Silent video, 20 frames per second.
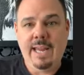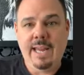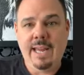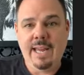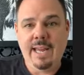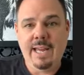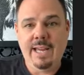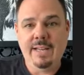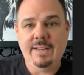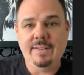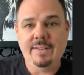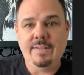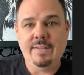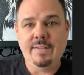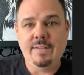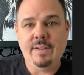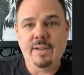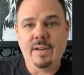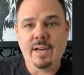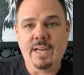and
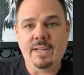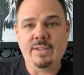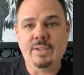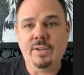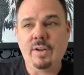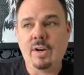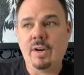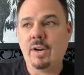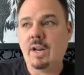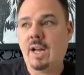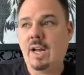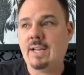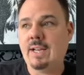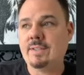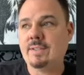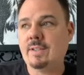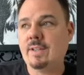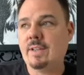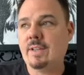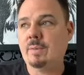I started
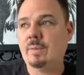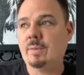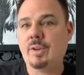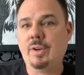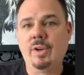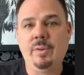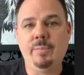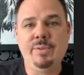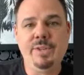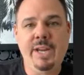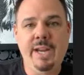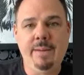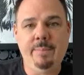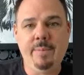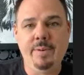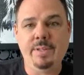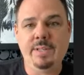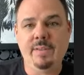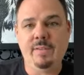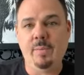hustling with Herb
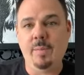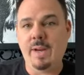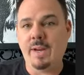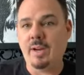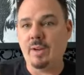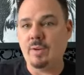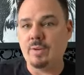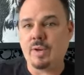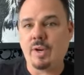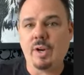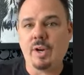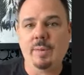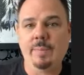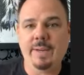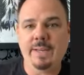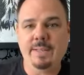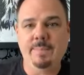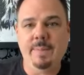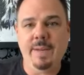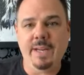Chambers. Everybody knows Herb.
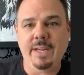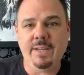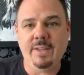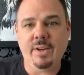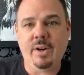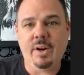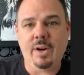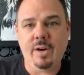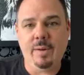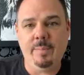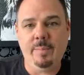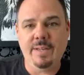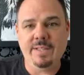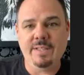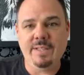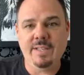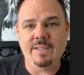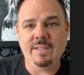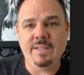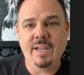He's big in the car
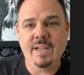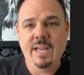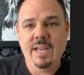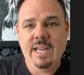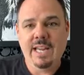business.